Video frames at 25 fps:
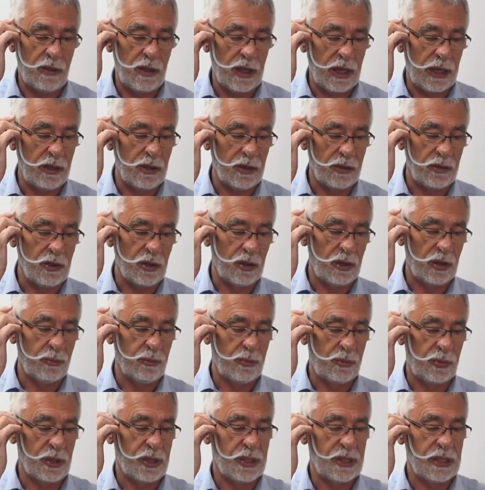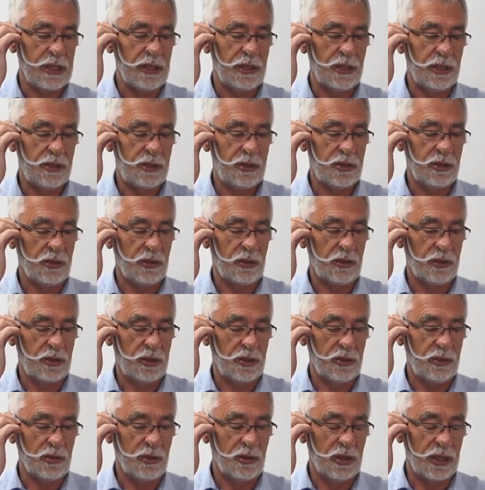then you can proceed to
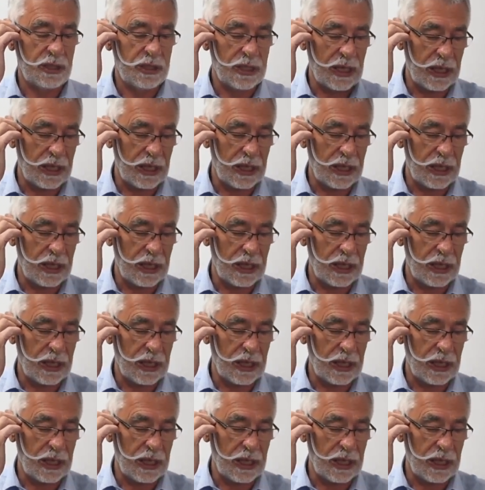do the